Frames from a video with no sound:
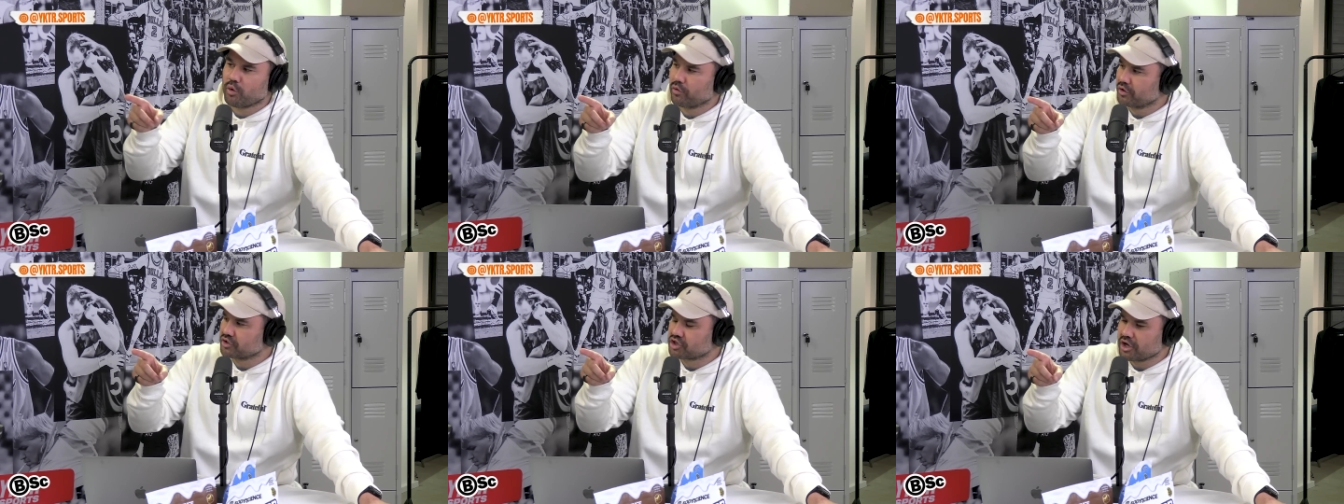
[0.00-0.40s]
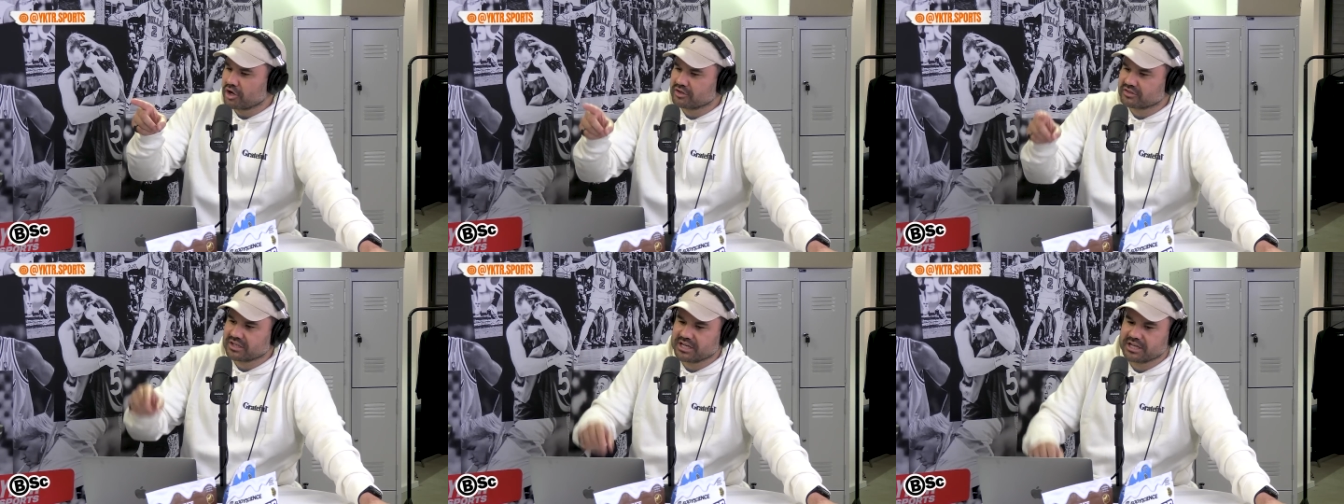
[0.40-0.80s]
Wore the
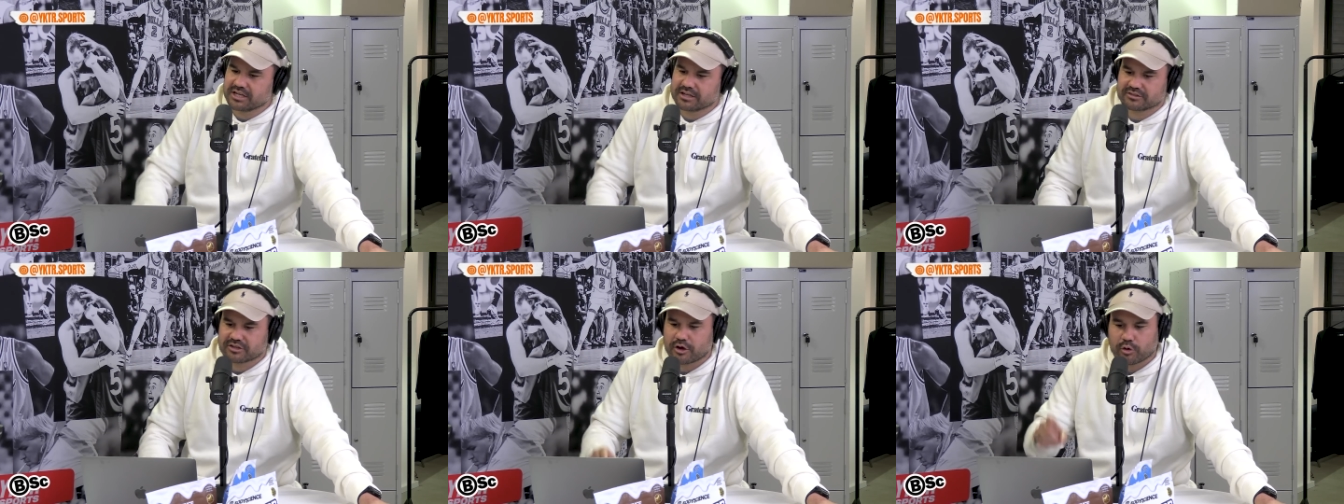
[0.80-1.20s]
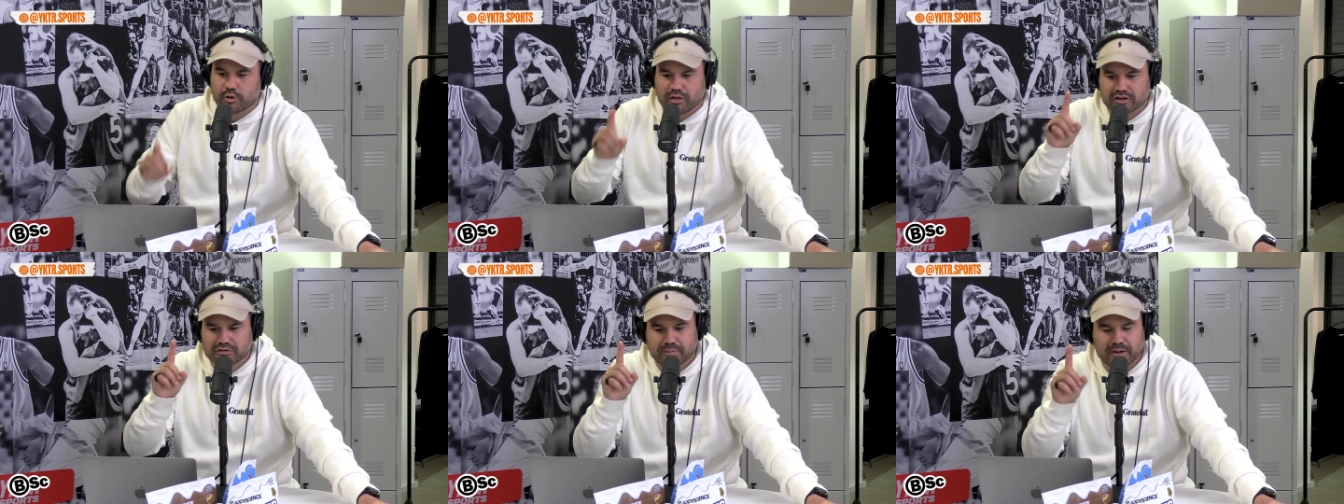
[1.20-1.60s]
jersey. So
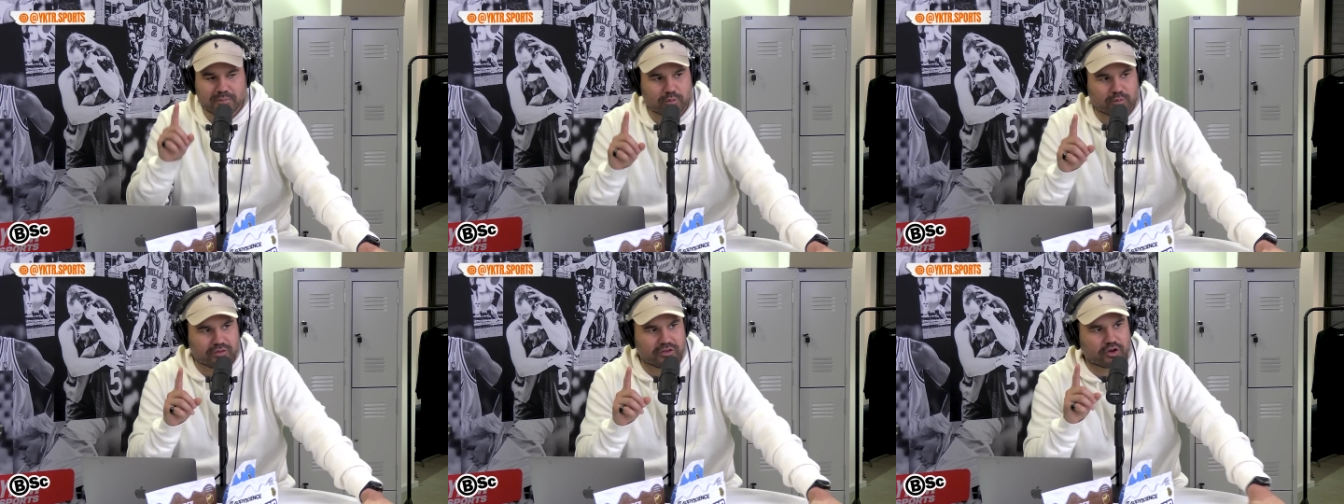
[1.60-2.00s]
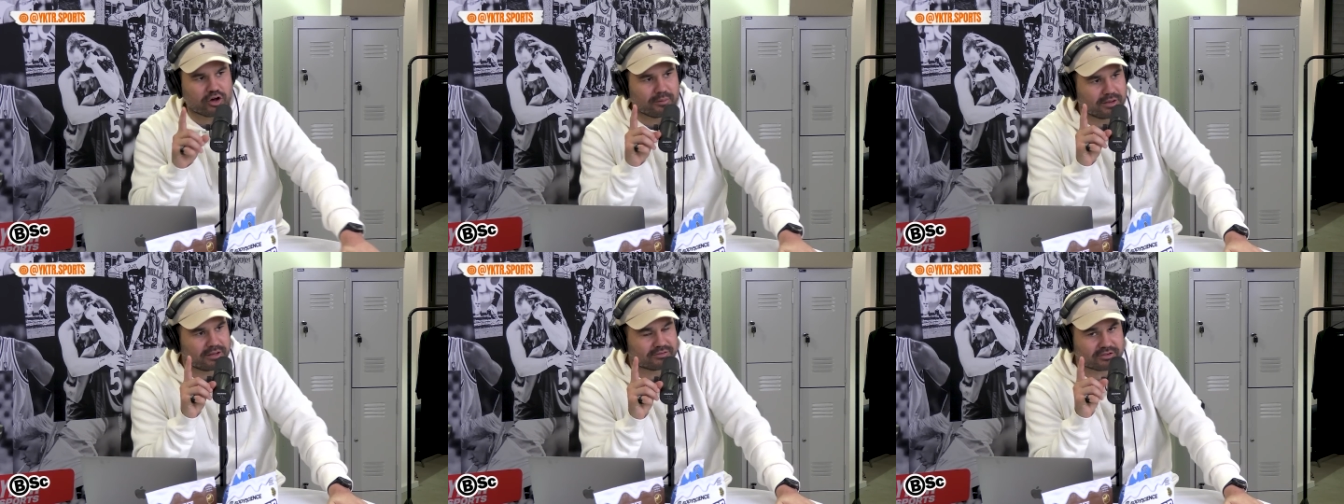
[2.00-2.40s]
all those people in the
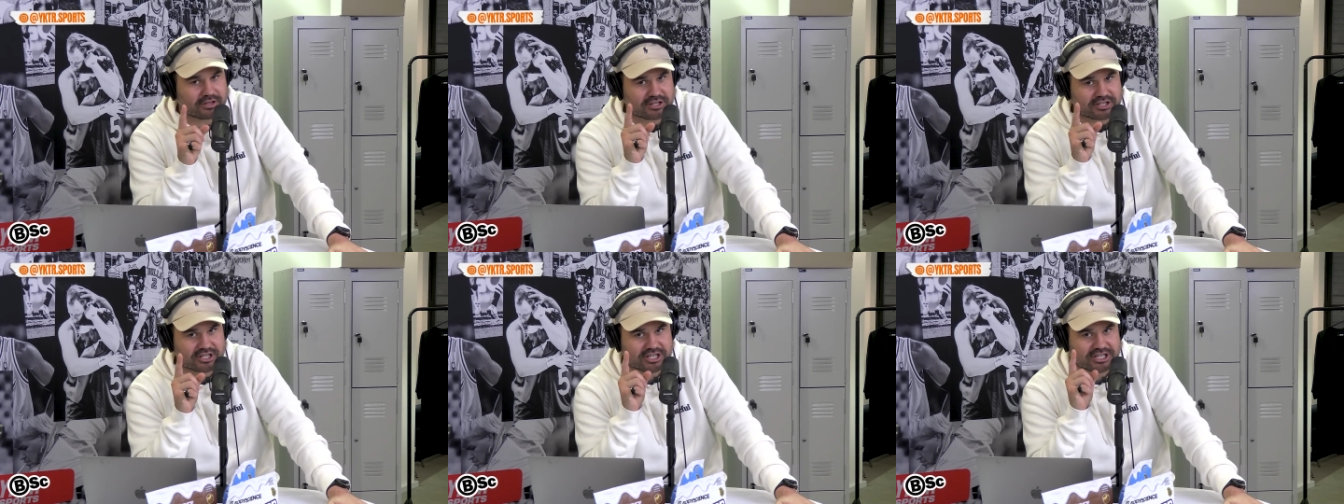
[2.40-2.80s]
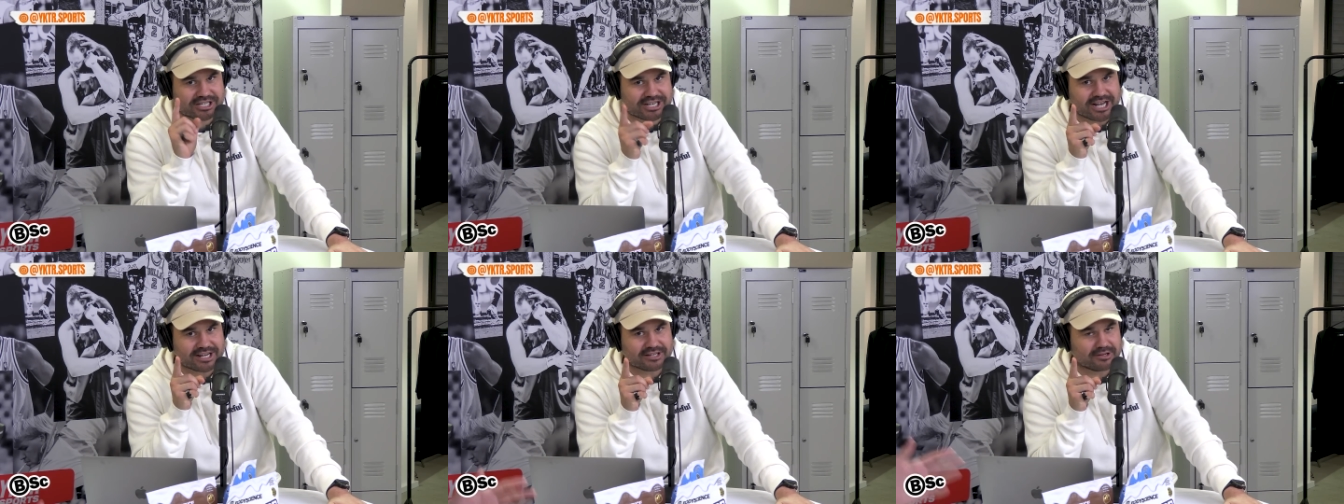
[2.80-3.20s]
comments can
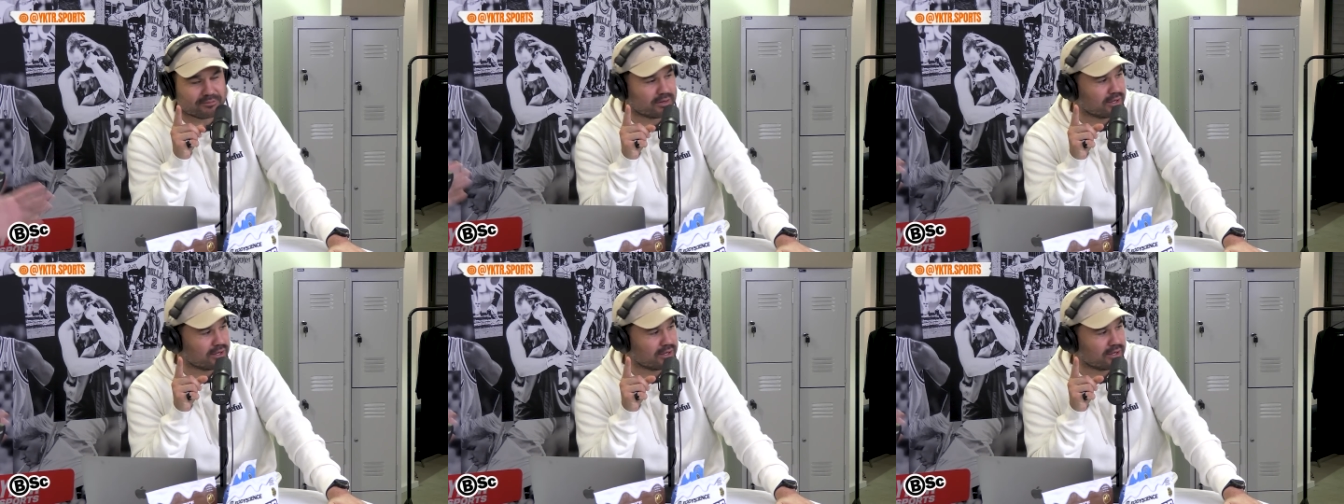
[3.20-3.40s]
shut your